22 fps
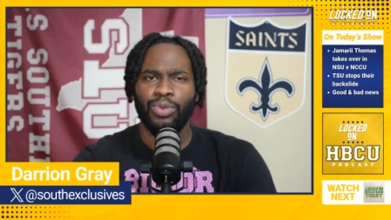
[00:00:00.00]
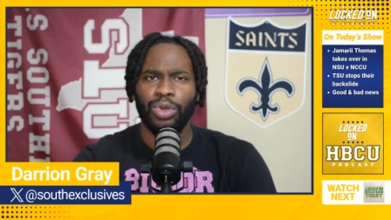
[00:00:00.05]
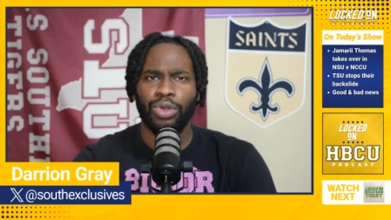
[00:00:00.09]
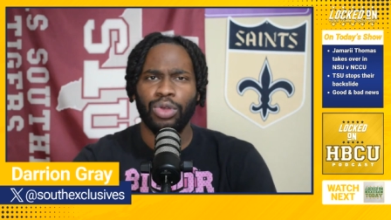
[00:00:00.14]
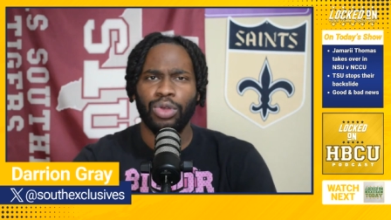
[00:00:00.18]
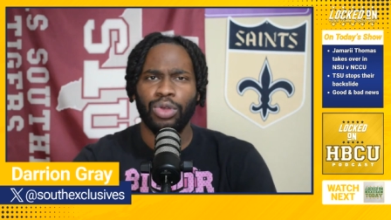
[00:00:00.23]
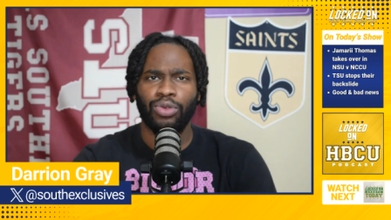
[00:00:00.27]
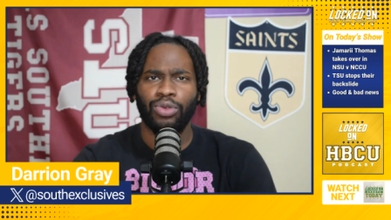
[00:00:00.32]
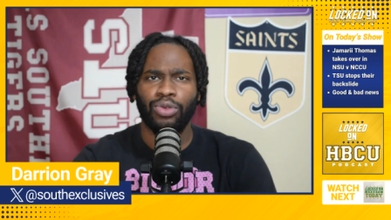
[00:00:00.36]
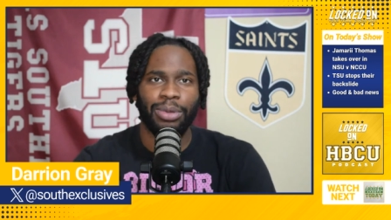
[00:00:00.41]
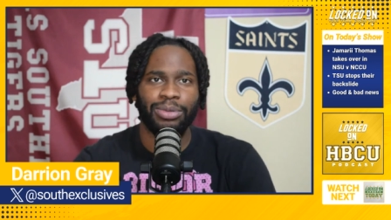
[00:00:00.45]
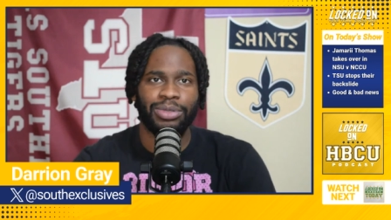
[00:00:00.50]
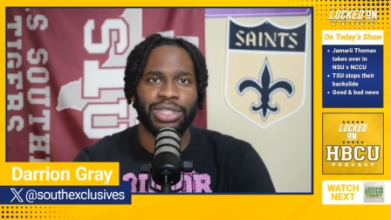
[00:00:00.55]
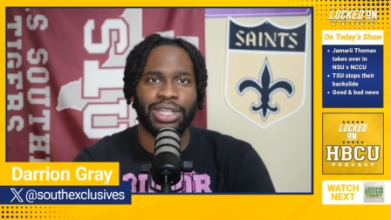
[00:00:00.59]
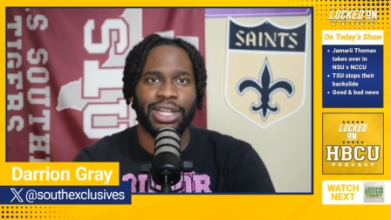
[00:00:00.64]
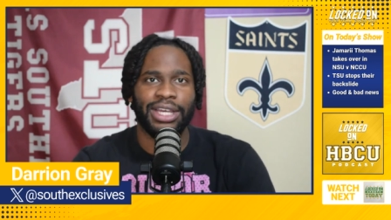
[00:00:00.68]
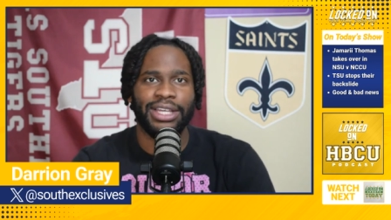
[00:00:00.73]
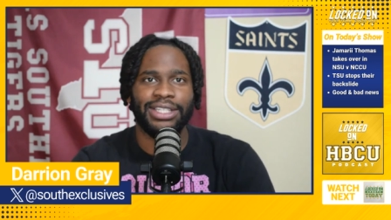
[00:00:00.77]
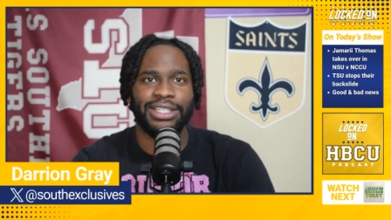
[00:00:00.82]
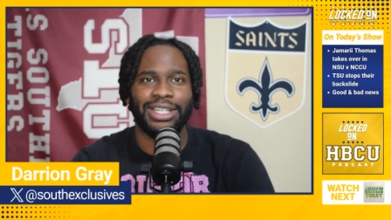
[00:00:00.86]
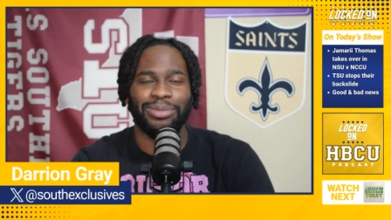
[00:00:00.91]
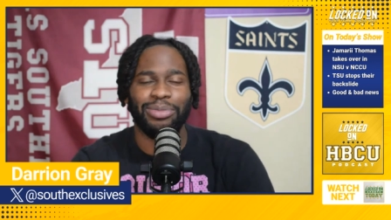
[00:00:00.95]
wrap up
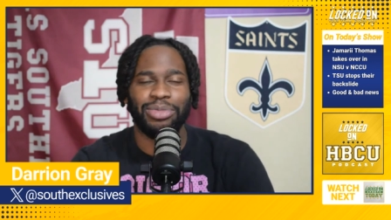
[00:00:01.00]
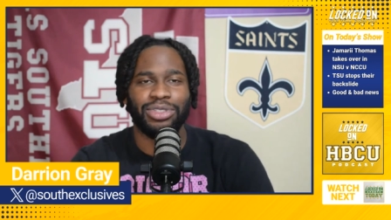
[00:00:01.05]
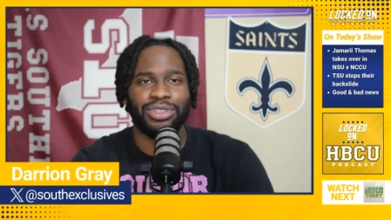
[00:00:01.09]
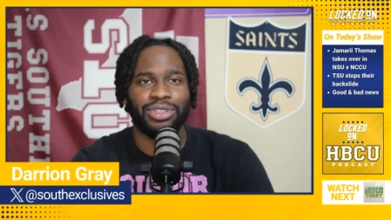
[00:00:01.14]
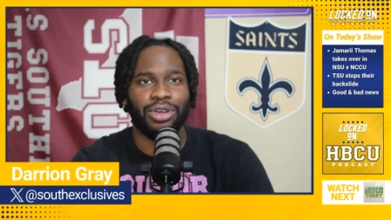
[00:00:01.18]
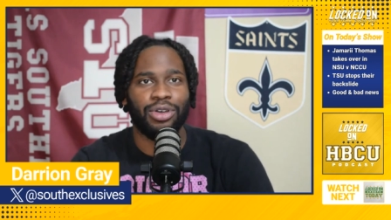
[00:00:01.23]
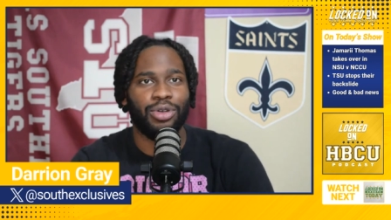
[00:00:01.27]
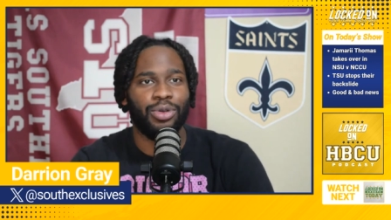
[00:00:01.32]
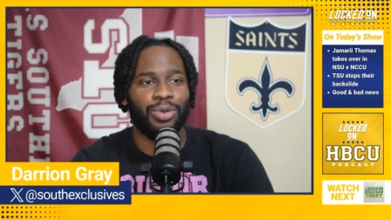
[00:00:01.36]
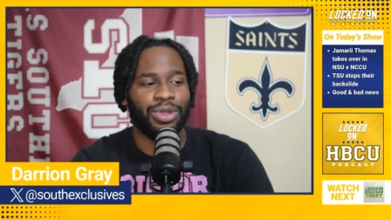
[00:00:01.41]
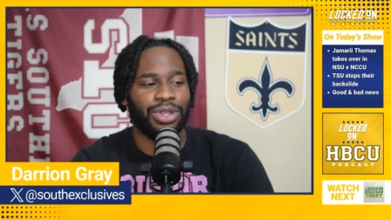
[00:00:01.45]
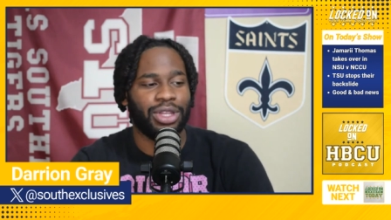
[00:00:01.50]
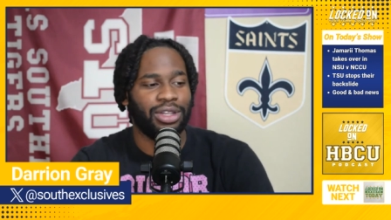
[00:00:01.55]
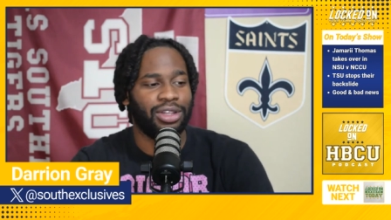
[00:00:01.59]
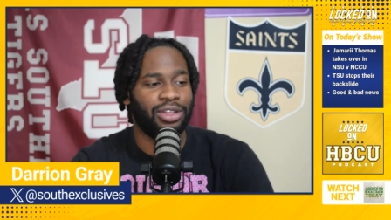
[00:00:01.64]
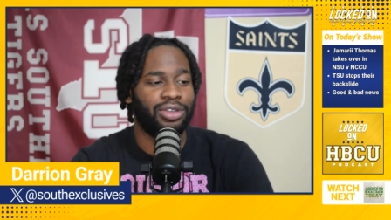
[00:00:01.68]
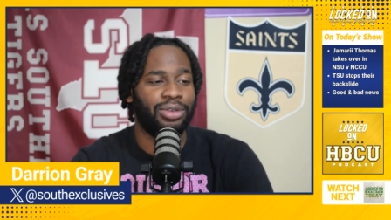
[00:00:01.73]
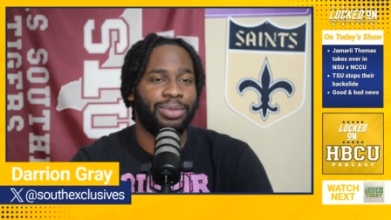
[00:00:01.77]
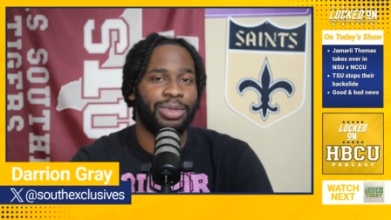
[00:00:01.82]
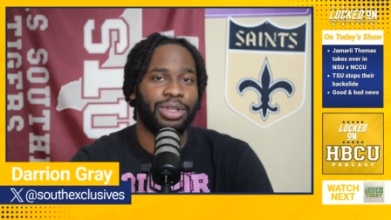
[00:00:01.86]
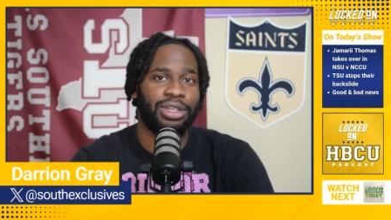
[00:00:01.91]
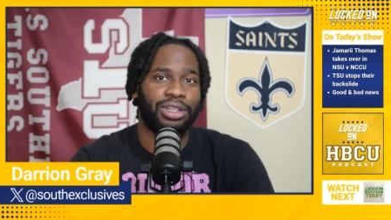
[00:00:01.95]
today's episode with a
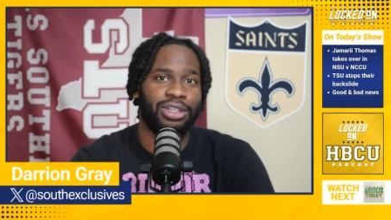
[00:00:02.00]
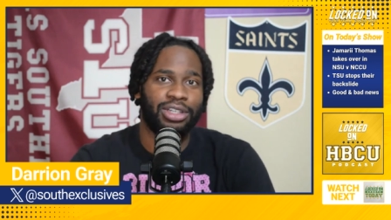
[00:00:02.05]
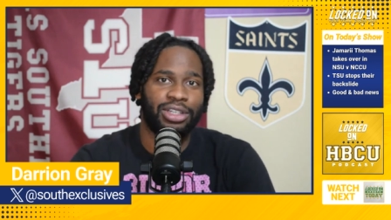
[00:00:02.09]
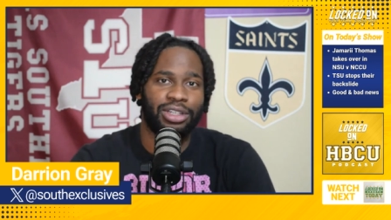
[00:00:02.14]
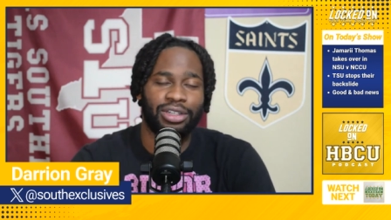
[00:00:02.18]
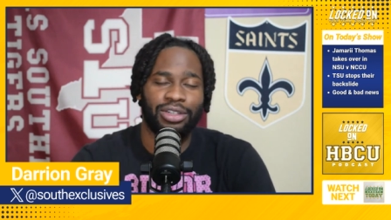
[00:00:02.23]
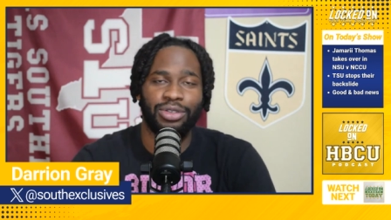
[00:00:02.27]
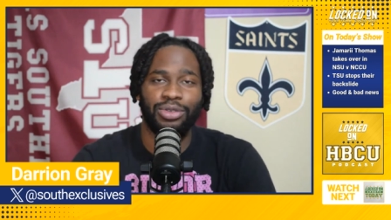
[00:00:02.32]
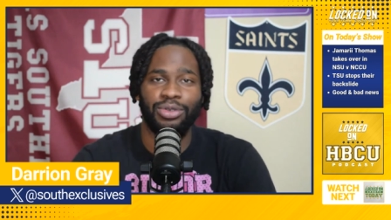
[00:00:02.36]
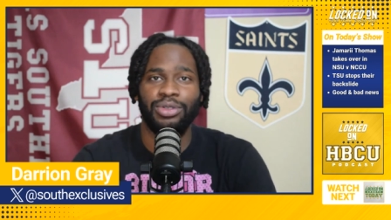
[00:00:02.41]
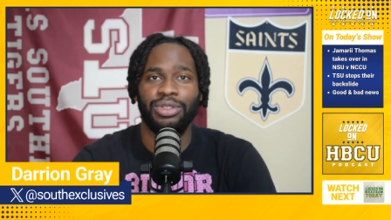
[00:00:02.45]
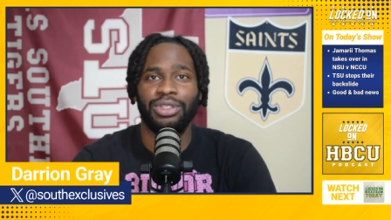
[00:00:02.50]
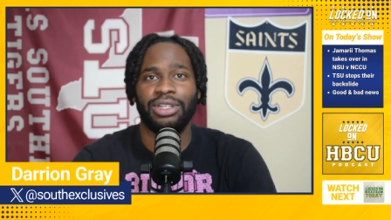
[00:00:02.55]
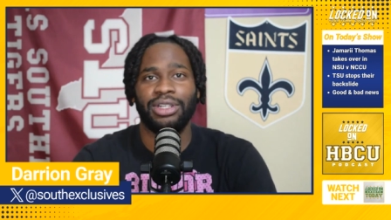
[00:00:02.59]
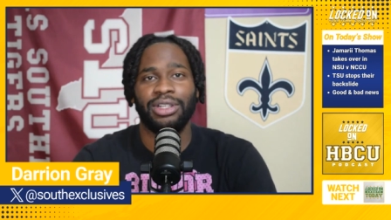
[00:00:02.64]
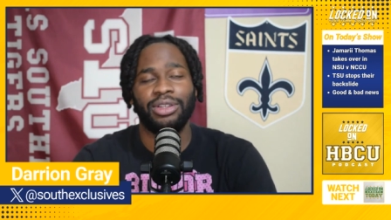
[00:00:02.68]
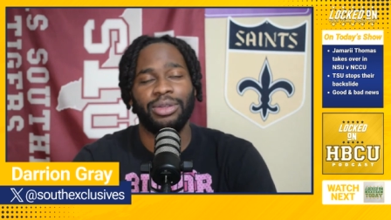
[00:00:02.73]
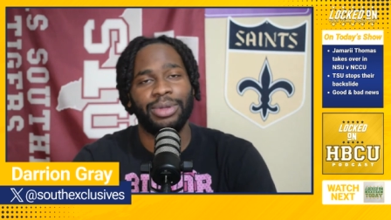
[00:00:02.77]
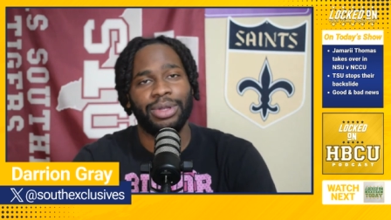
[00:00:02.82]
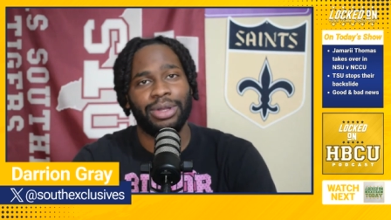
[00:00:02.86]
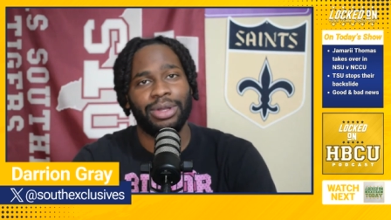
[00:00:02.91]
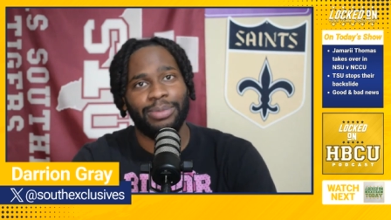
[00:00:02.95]
little bit of good news and a
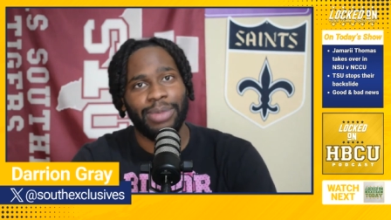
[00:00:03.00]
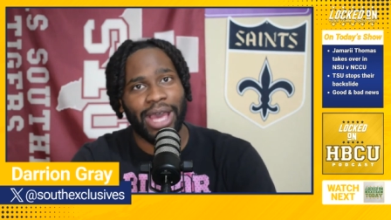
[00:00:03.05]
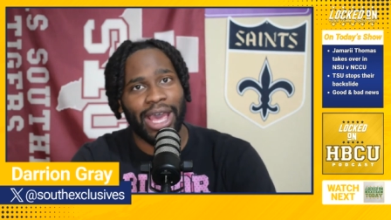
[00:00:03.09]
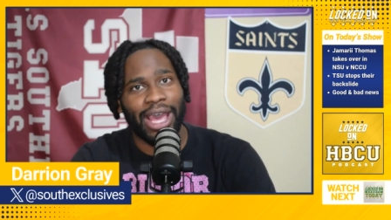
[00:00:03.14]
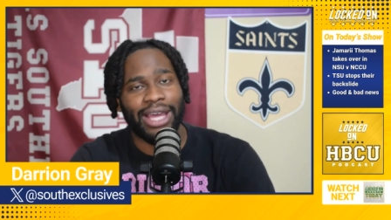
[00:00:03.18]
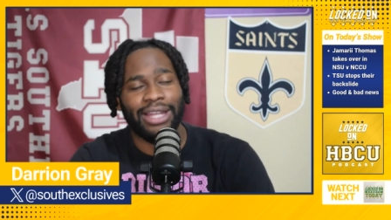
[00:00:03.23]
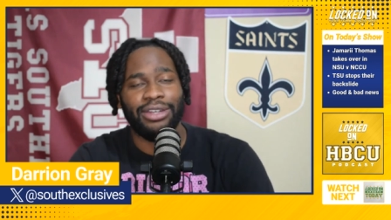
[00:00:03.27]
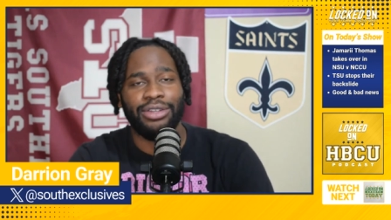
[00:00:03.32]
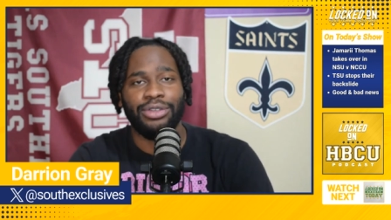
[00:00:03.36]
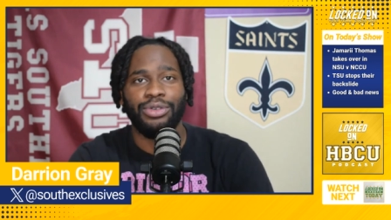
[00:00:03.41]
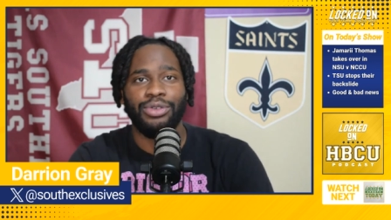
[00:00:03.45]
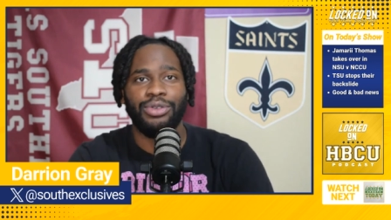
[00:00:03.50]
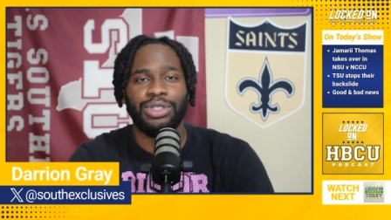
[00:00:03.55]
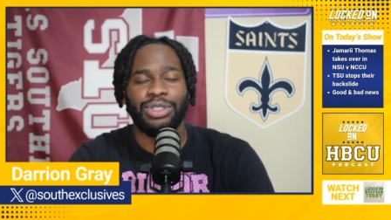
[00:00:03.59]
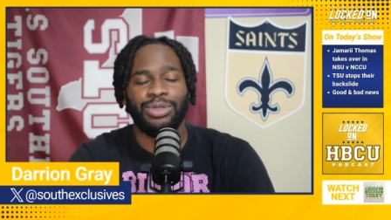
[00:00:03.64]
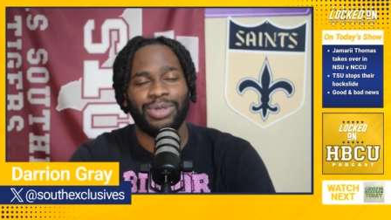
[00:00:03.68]
little bit of bad news.